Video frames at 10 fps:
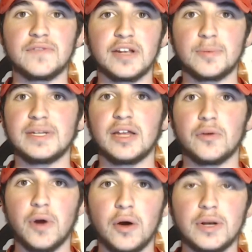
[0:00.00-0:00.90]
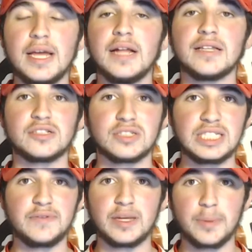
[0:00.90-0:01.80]
defenseman down the road. Let's just see
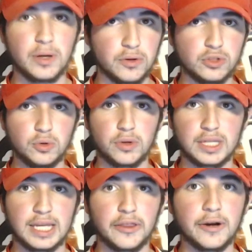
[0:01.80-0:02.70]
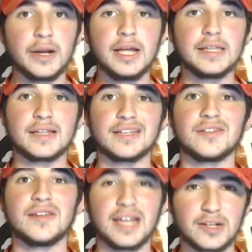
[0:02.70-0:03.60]
if he can put all the tools together. Let's get to
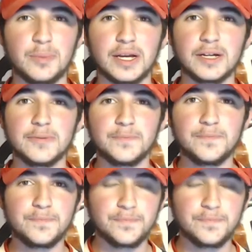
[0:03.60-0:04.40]
the next pick. In the